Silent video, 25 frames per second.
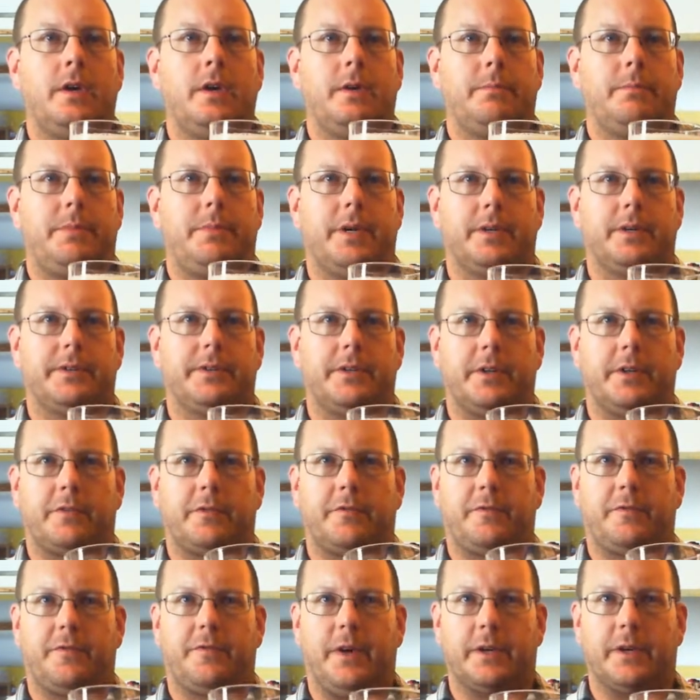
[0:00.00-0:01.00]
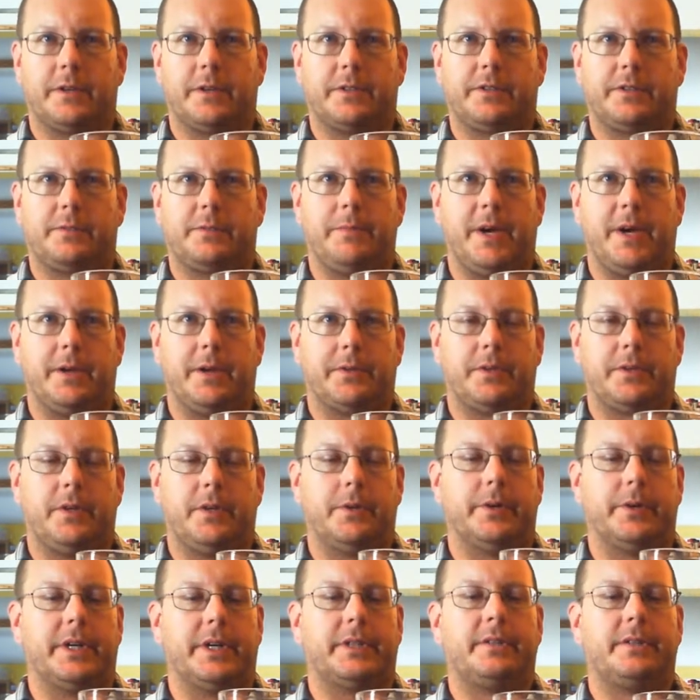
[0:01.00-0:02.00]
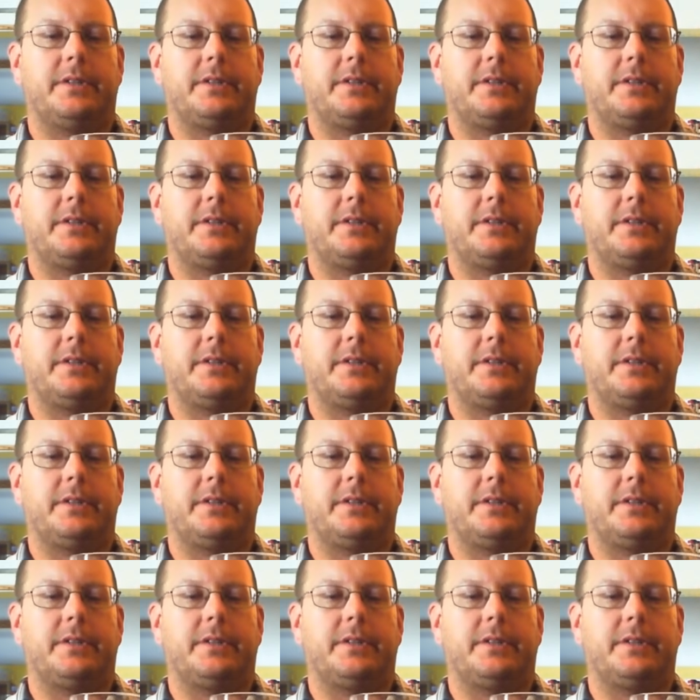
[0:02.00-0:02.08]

Pilsner funk smell to it,